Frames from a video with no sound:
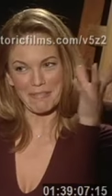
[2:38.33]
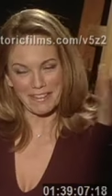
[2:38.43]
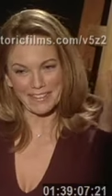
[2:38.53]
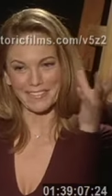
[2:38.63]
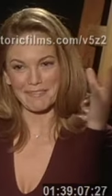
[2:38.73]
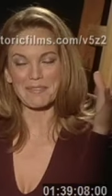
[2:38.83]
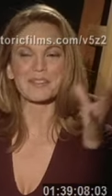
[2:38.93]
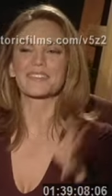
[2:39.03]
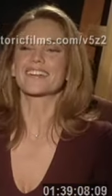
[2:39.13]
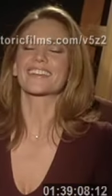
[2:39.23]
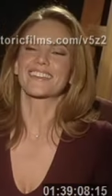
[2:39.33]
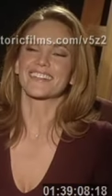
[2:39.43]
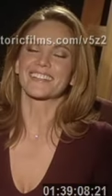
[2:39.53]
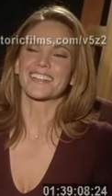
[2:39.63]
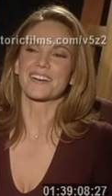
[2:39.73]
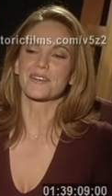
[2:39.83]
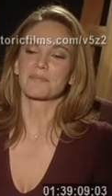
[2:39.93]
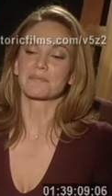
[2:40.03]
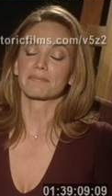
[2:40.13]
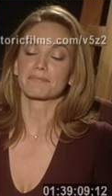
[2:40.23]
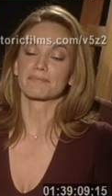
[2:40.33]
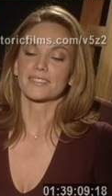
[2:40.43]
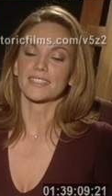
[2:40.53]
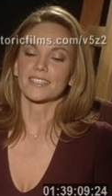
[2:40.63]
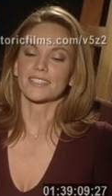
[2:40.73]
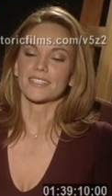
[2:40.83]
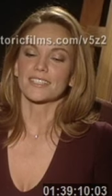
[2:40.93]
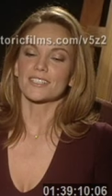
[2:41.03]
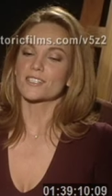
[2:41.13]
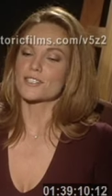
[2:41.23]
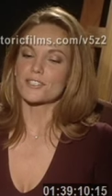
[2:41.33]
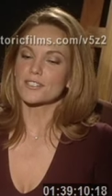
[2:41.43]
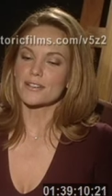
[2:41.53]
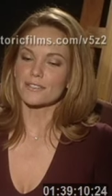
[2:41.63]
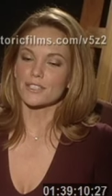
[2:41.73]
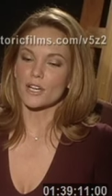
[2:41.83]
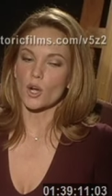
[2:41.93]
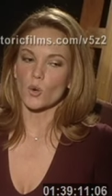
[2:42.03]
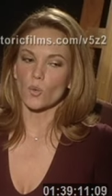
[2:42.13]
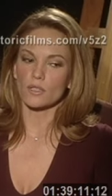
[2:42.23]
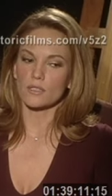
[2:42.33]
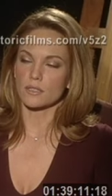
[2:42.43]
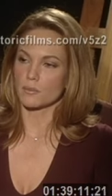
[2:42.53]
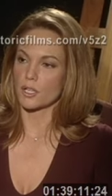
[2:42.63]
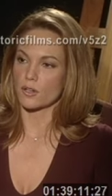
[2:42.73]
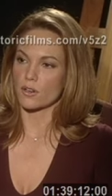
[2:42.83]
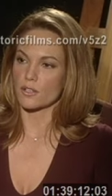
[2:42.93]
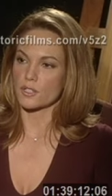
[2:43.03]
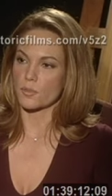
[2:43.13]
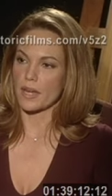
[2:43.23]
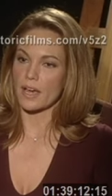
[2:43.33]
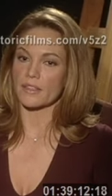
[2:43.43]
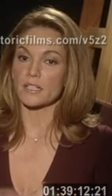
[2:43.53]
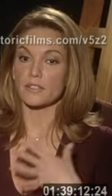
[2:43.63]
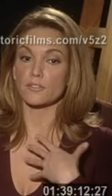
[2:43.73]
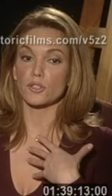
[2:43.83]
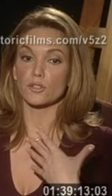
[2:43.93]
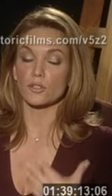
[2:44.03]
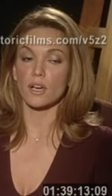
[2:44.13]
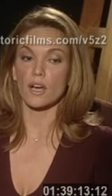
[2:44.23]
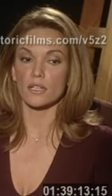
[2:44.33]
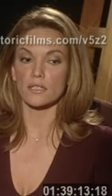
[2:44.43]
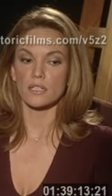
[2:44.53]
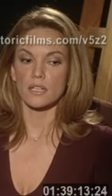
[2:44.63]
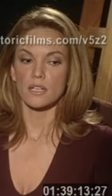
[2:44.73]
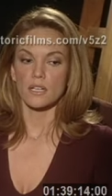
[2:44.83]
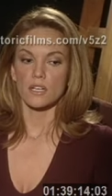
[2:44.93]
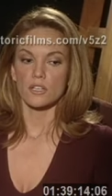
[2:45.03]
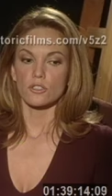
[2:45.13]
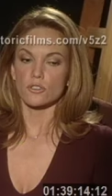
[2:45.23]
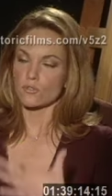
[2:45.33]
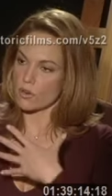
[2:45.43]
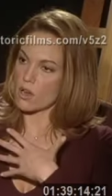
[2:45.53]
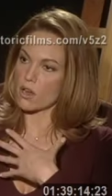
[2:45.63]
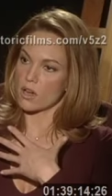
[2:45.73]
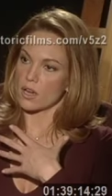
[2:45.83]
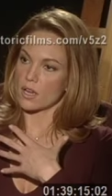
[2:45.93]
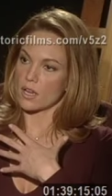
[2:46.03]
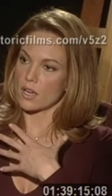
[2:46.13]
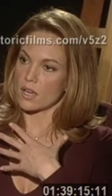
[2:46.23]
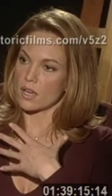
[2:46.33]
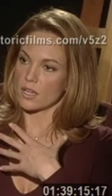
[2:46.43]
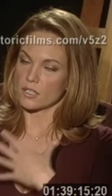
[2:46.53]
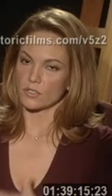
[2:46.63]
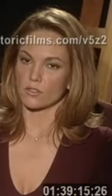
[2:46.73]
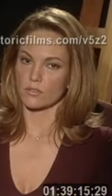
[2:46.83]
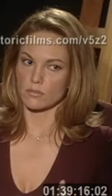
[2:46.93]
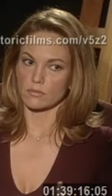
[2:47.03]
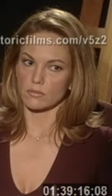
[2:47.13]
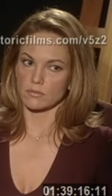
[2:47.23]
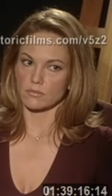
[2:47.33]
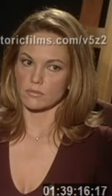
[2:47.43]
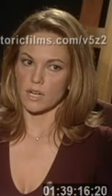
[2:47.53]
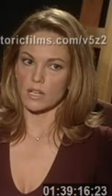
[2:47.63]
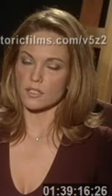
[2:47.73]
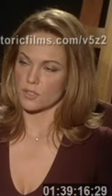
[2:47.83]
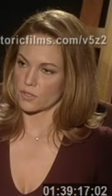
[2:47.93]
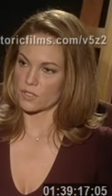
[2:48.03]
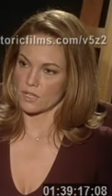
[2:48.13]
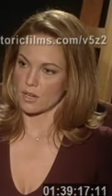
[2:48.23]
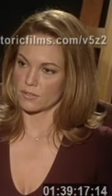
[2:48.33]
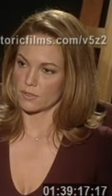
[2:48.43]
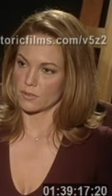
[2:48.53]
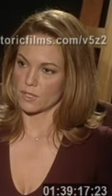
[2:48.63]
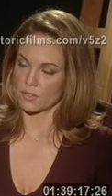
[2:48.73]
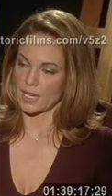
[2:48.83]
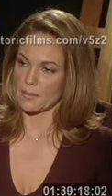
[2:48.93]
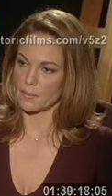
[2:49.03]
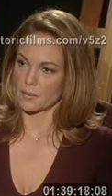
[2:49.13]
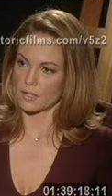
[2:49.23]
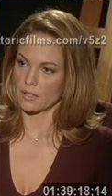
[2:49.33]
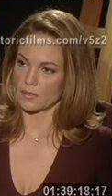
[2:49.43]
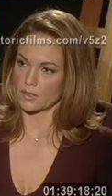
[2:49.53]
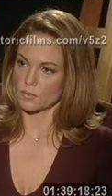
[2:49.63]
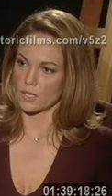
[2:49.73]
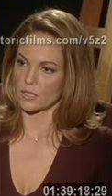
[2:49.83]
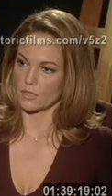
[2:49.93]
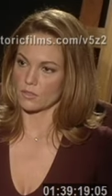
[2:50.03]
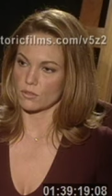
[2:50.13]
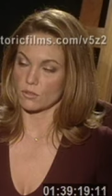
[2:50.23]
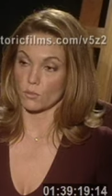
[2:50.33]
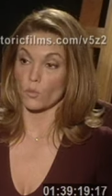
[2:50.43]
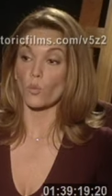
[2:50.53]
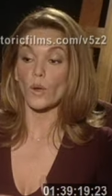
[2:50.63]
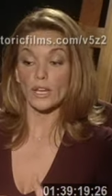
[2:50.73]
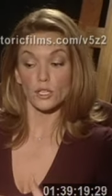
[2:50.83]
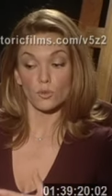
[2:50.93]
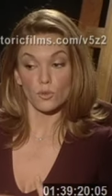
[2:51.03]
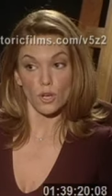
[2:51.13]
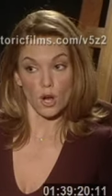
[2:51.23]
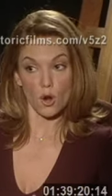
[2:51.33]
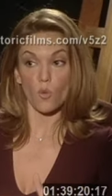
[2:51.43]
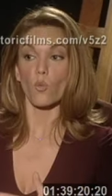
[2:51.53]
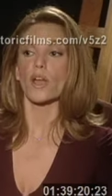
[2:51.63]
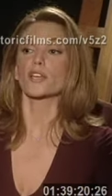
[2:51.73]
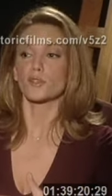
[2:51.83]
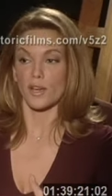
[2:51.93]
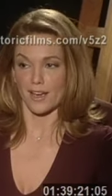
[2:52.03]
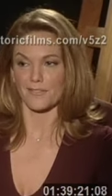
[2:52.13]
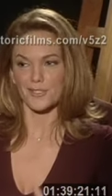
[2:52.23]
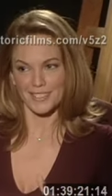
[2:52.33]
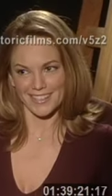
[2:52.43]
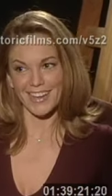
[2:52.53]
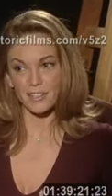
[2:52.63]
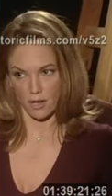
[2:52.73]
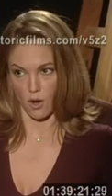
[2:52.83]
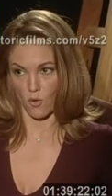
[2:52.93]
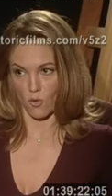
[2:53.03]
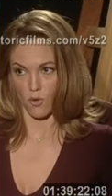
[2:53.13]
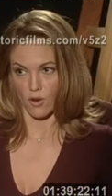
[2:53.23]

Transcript: opening of the movie i think because um, you just never know what's going to blow across your path and if you're not strong in your knowledge of yourself and what you're capable of and what you when you know when you have to say no